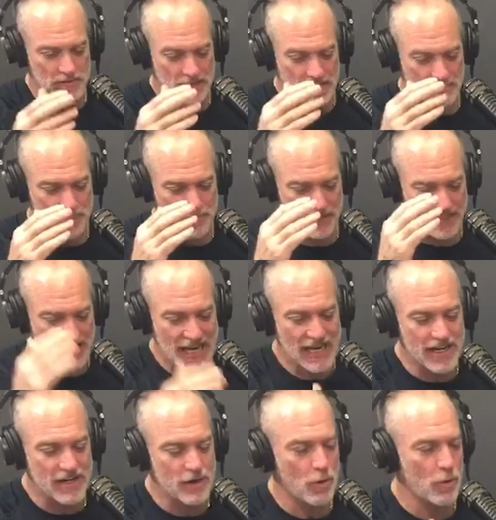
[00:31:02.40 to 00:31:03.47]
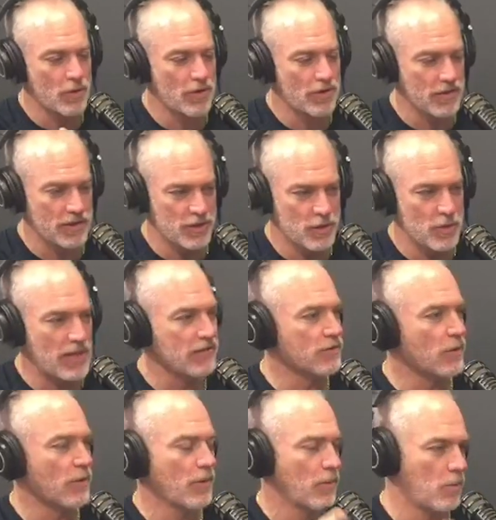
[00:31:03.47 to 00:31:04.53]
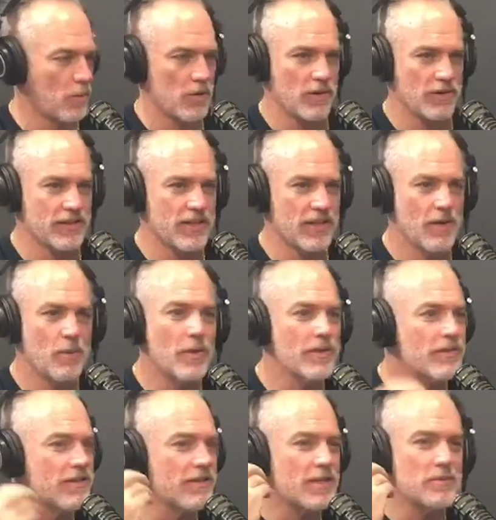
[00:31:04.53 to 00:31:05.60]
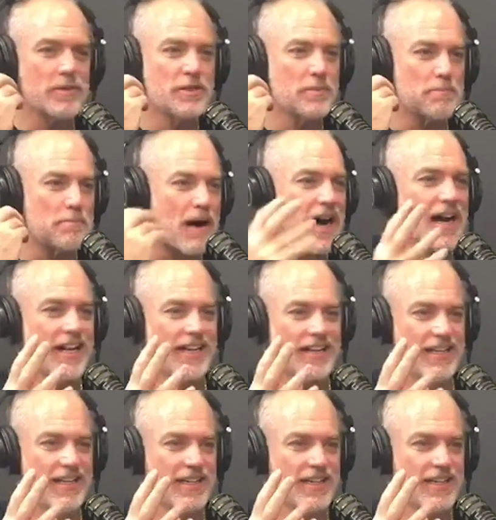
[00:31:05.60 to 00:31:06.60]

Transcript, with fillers: it comes to Canada or the US or the world, what just comes to mind?